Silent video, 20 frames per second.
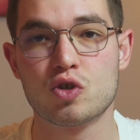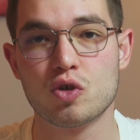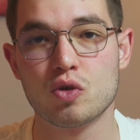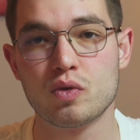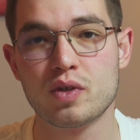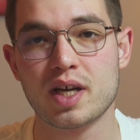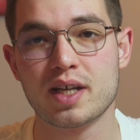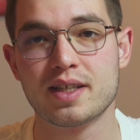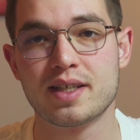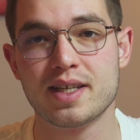true
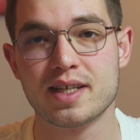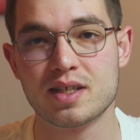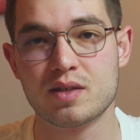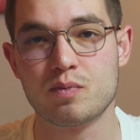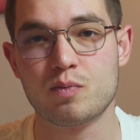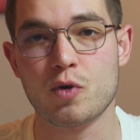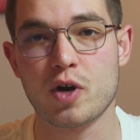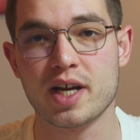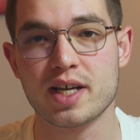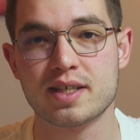that
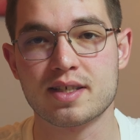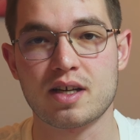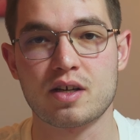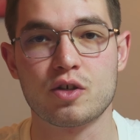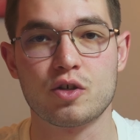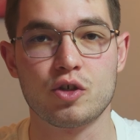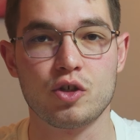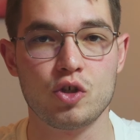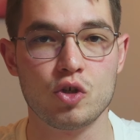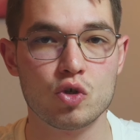disc brakes
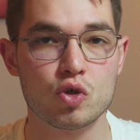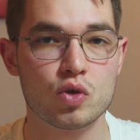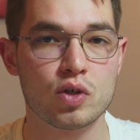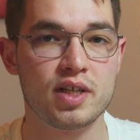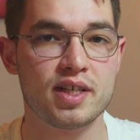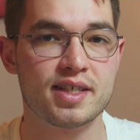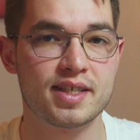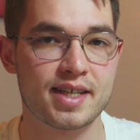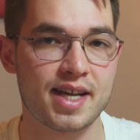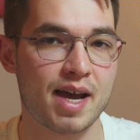are
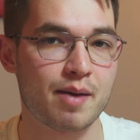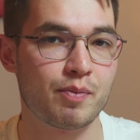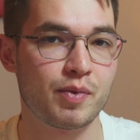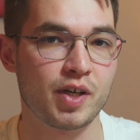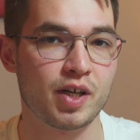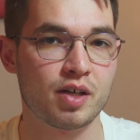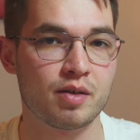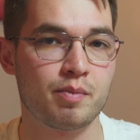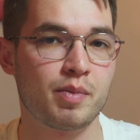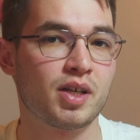usually
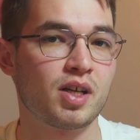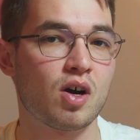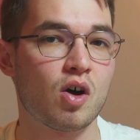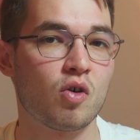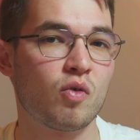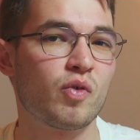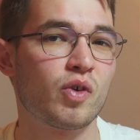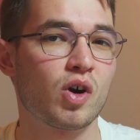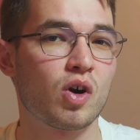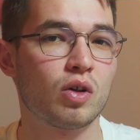snappier, but
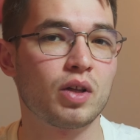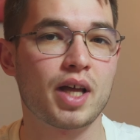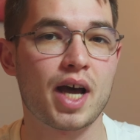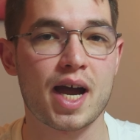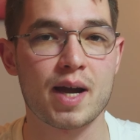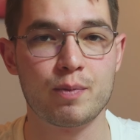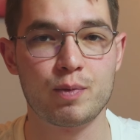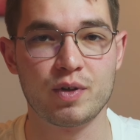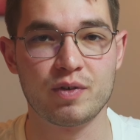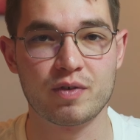overall
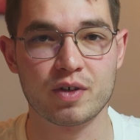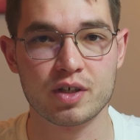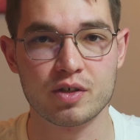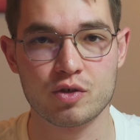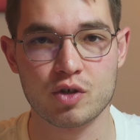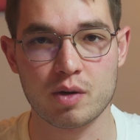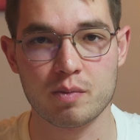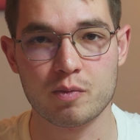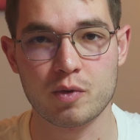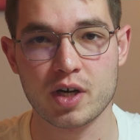I prefer
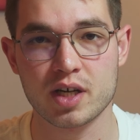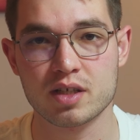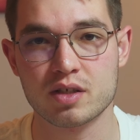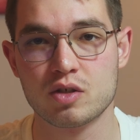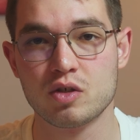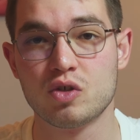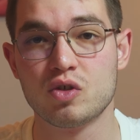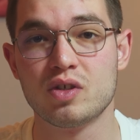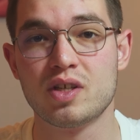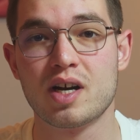drum brakes
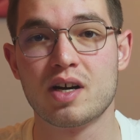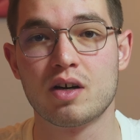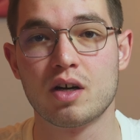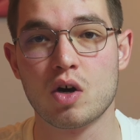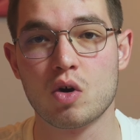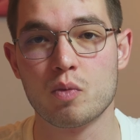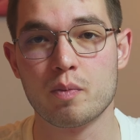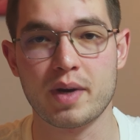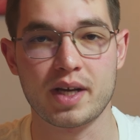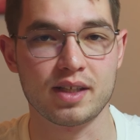due to their
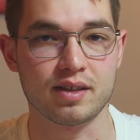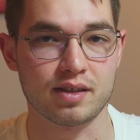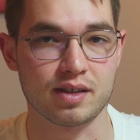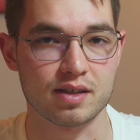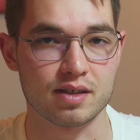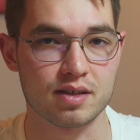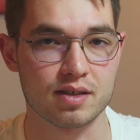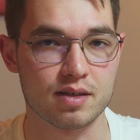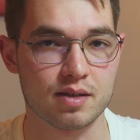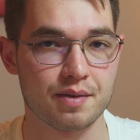low
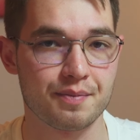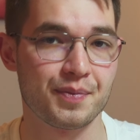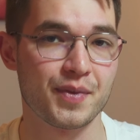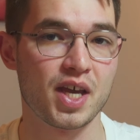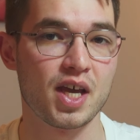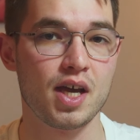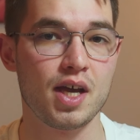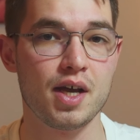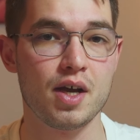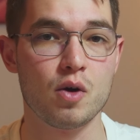maintenance.
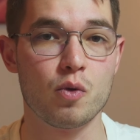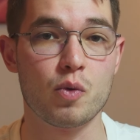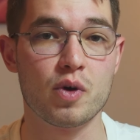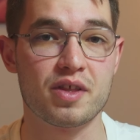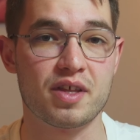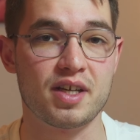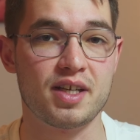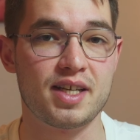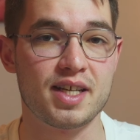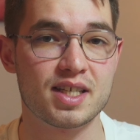
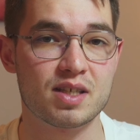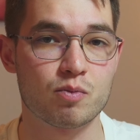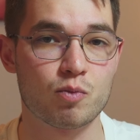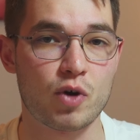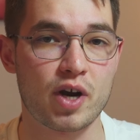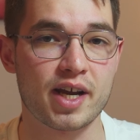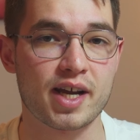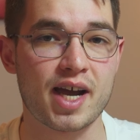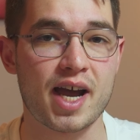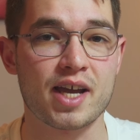With a disc
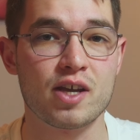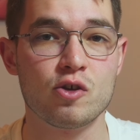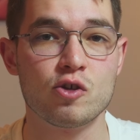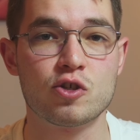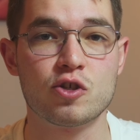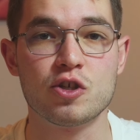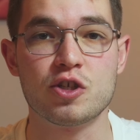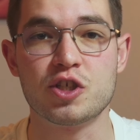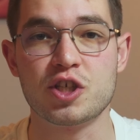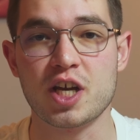brake, I
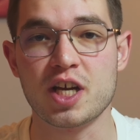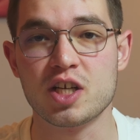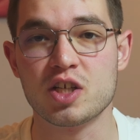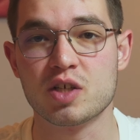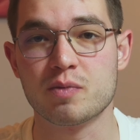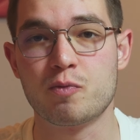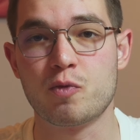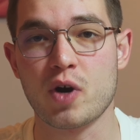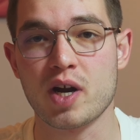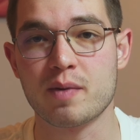used to change
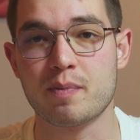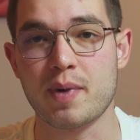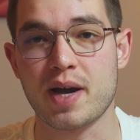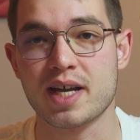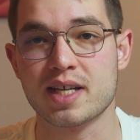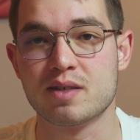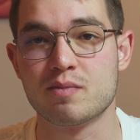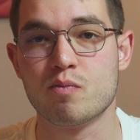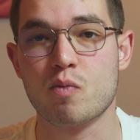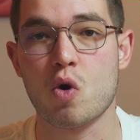the brake
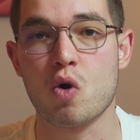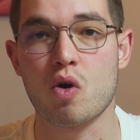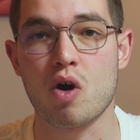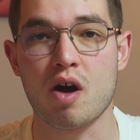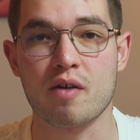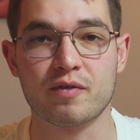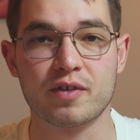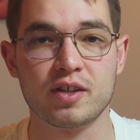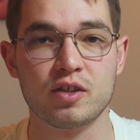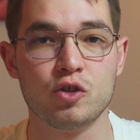pads more
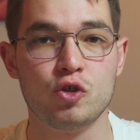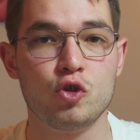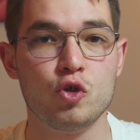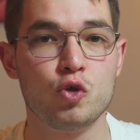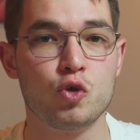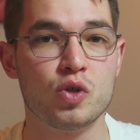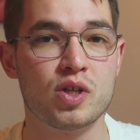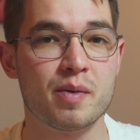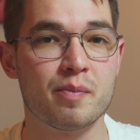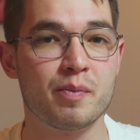often due
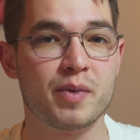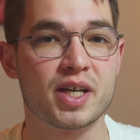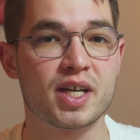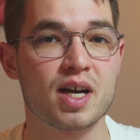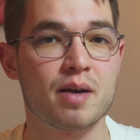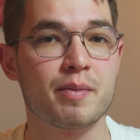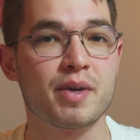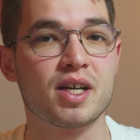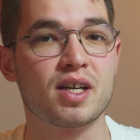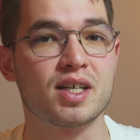to them
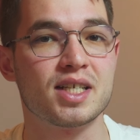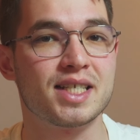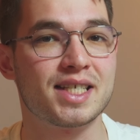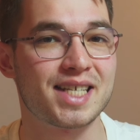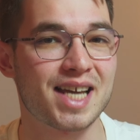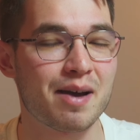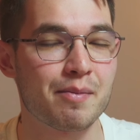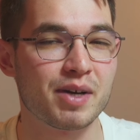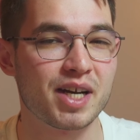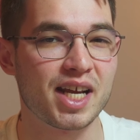becoming
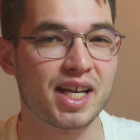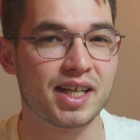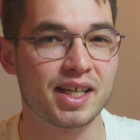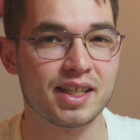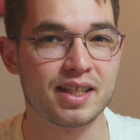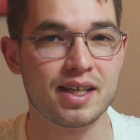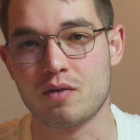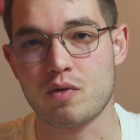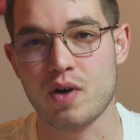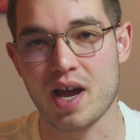
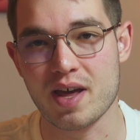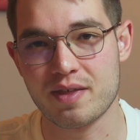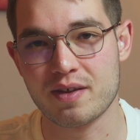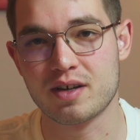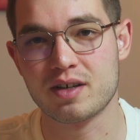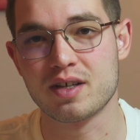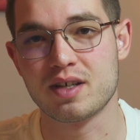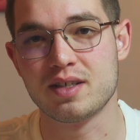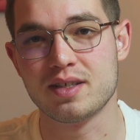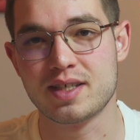contaminated
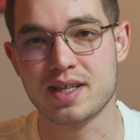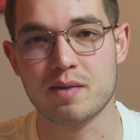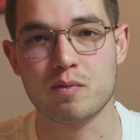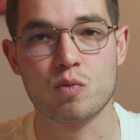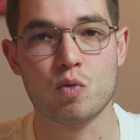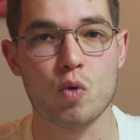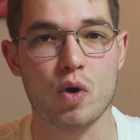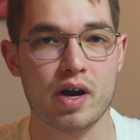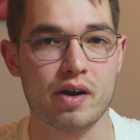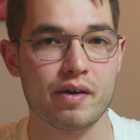rather than
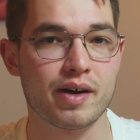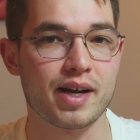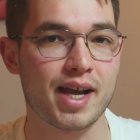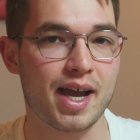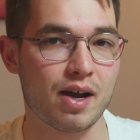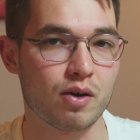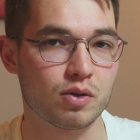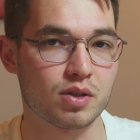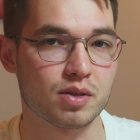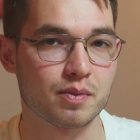them wearing
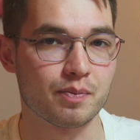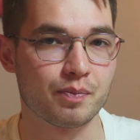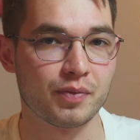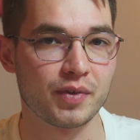out.